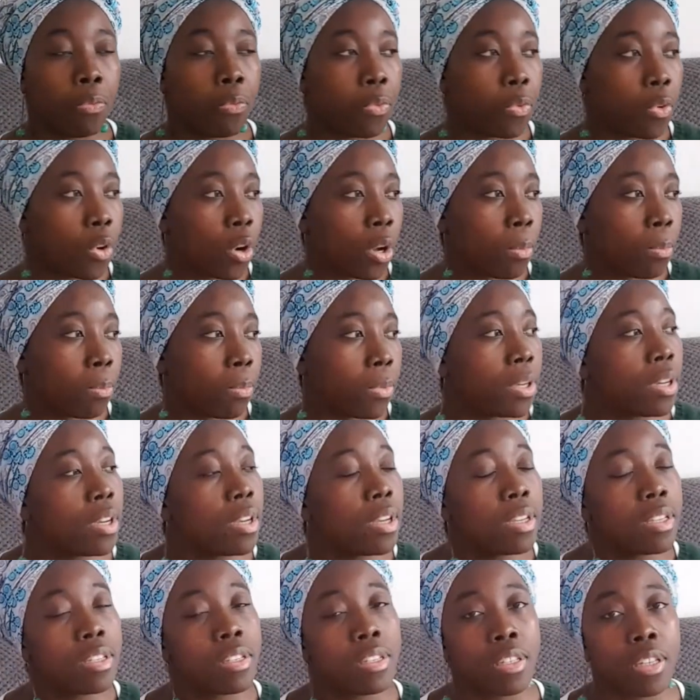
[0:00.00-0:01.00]
from
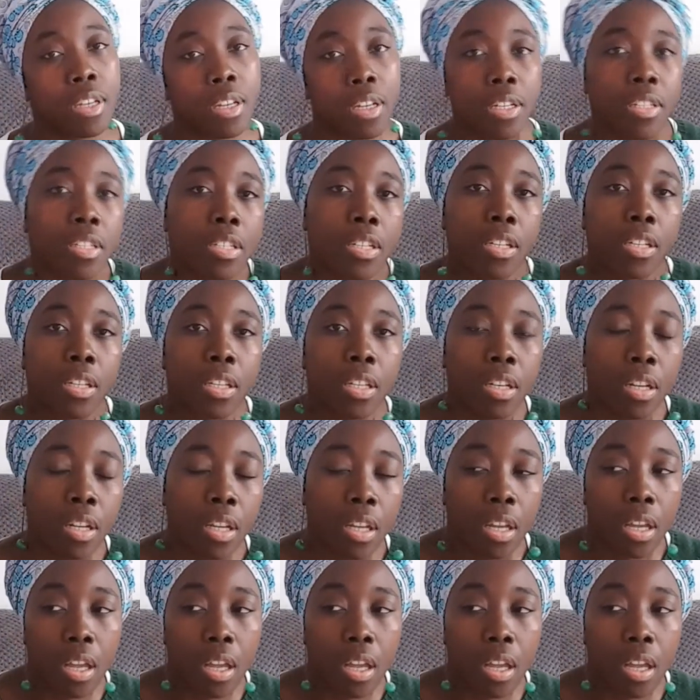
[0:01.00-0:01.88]
certain